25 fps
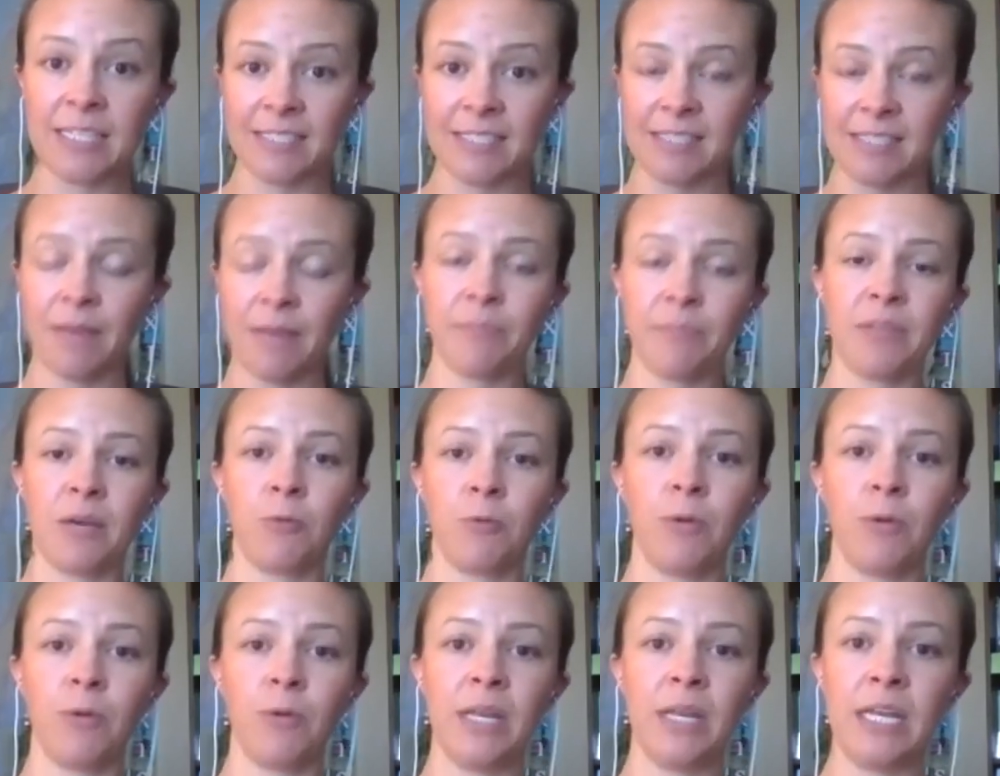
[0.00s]
It's
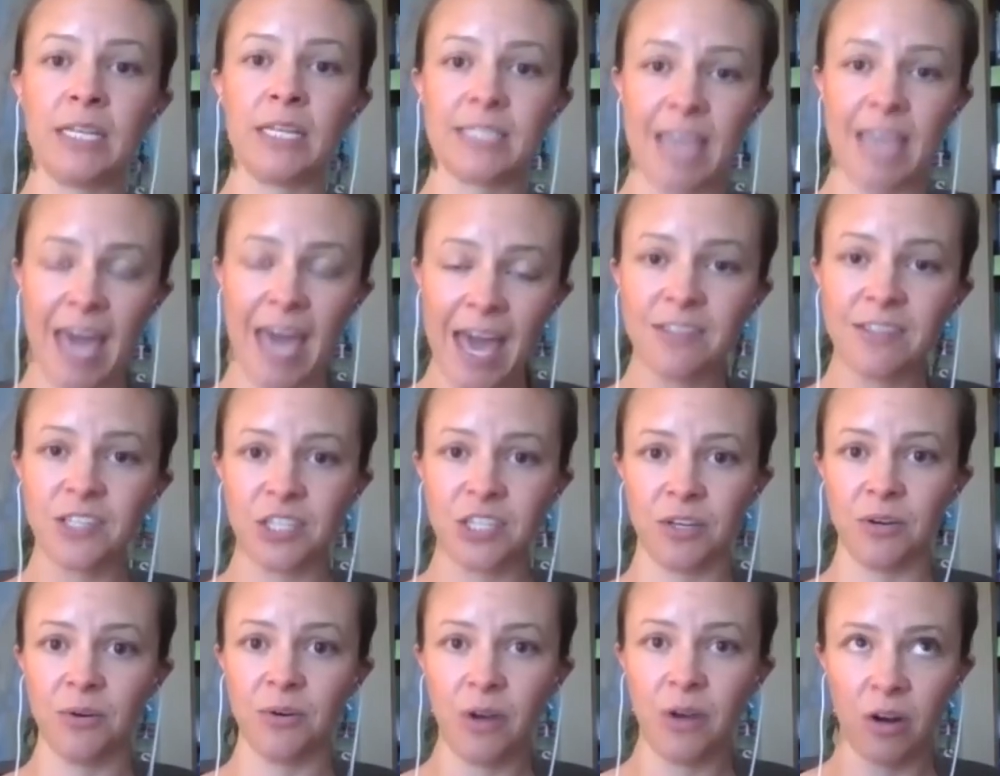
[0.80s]
something we need to head
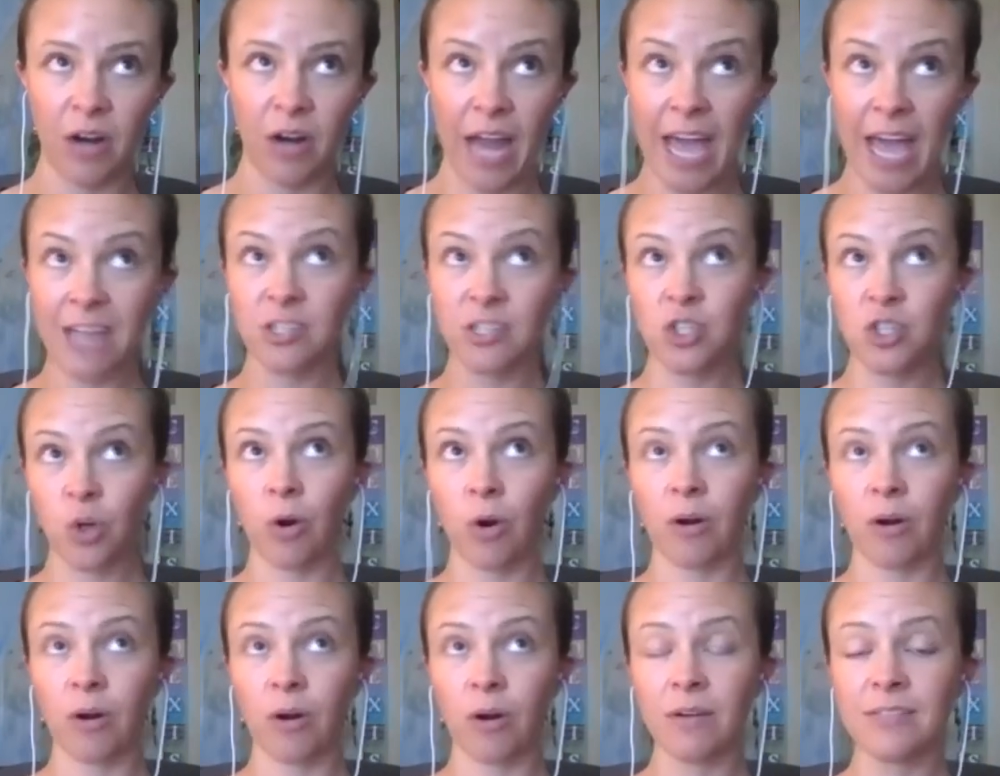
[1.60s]
to or head
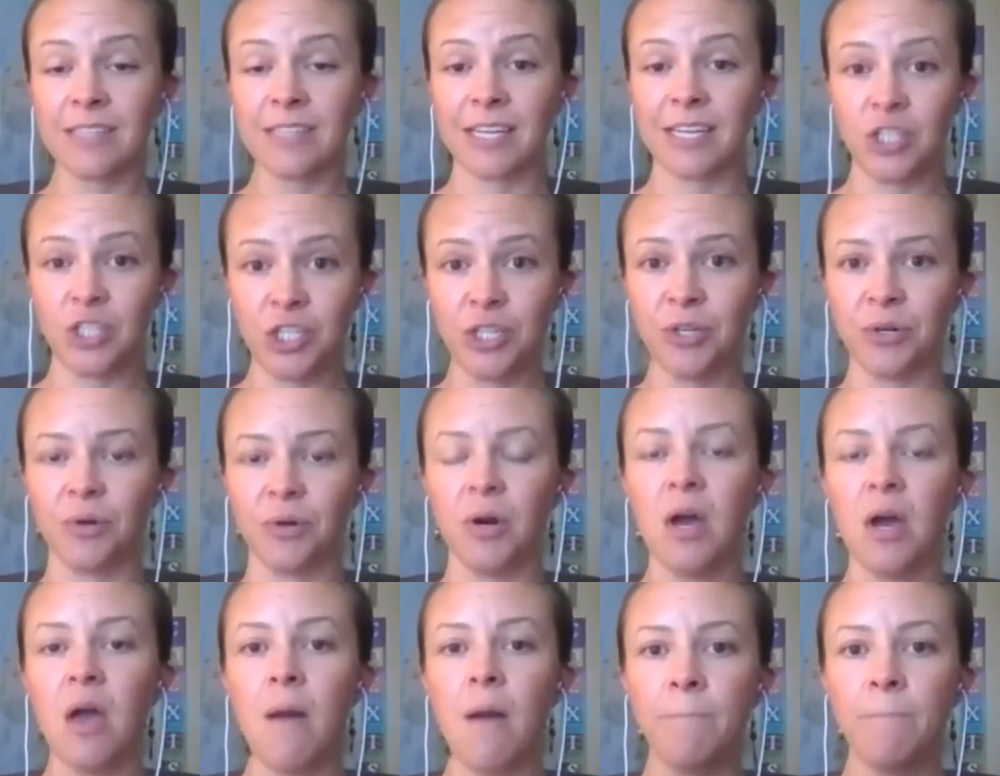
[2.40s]
towards and
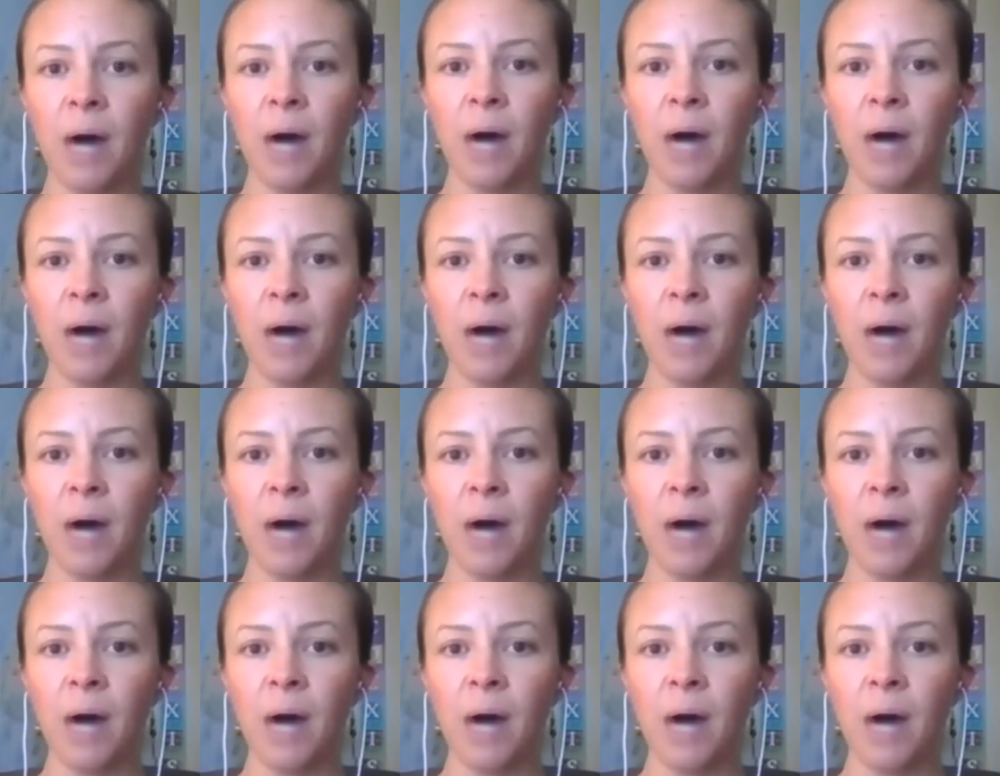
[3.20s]
do,